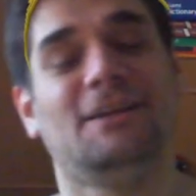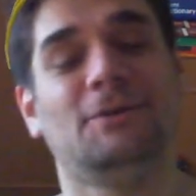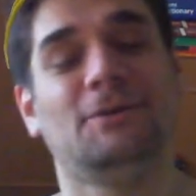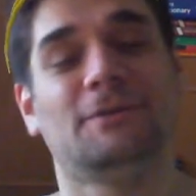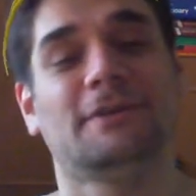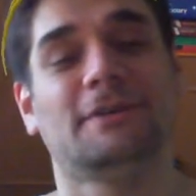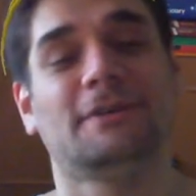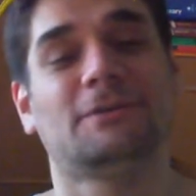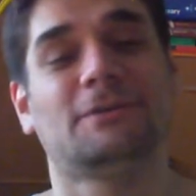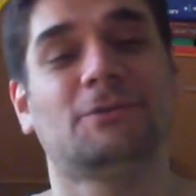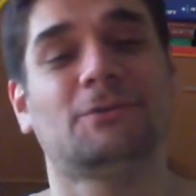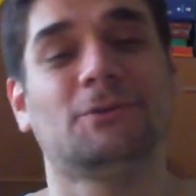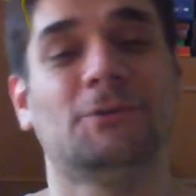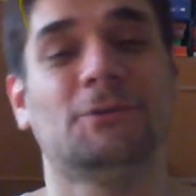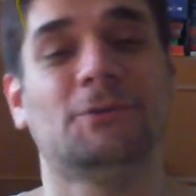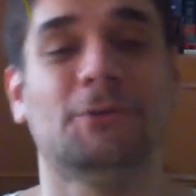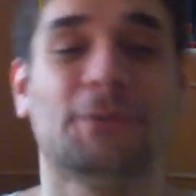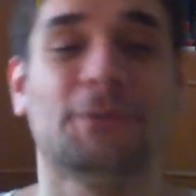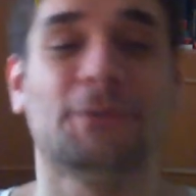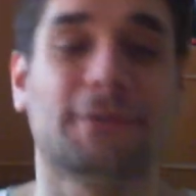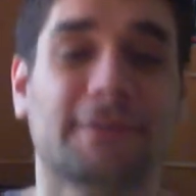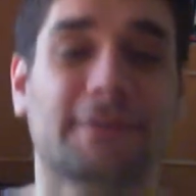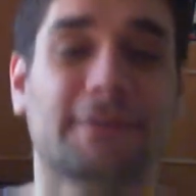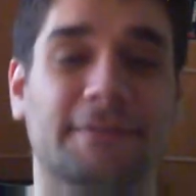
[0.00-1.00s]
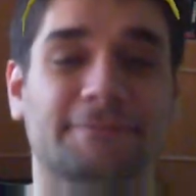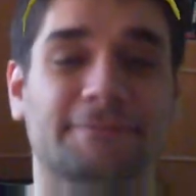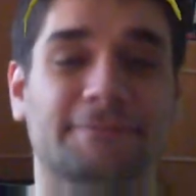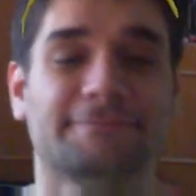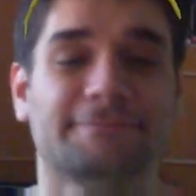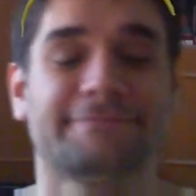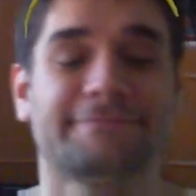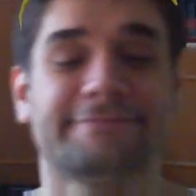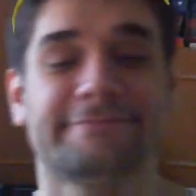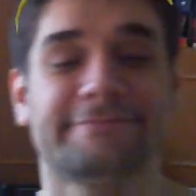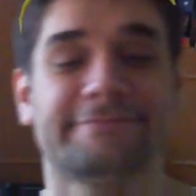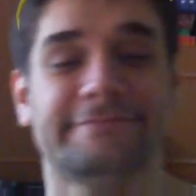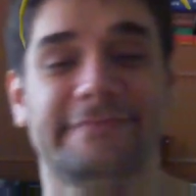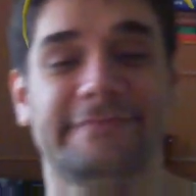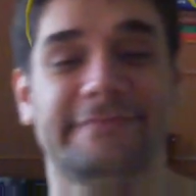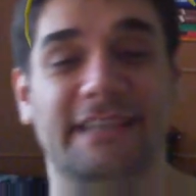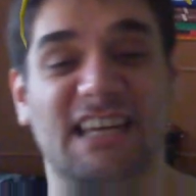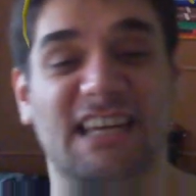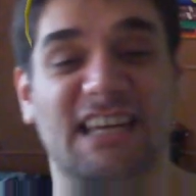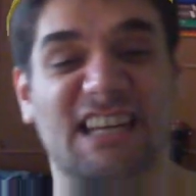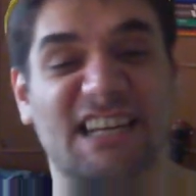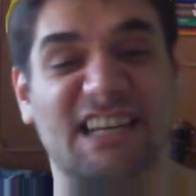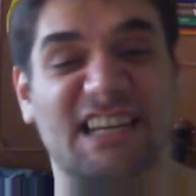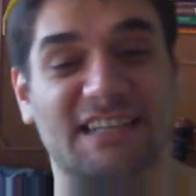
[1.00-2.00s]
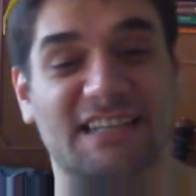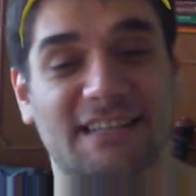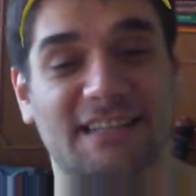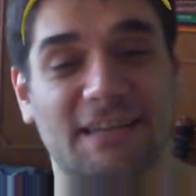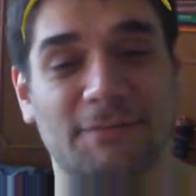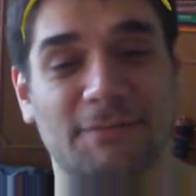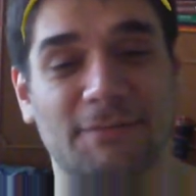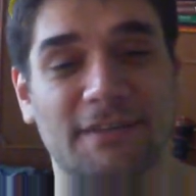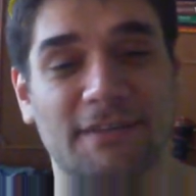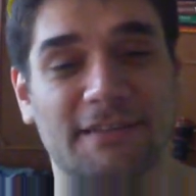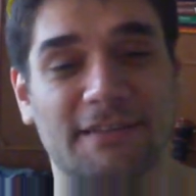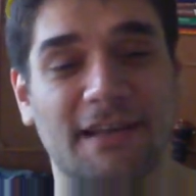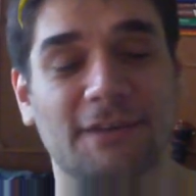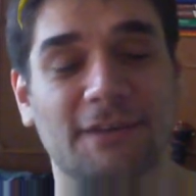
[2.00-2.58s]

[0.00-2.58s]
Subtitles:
you the truth, dear Artemis.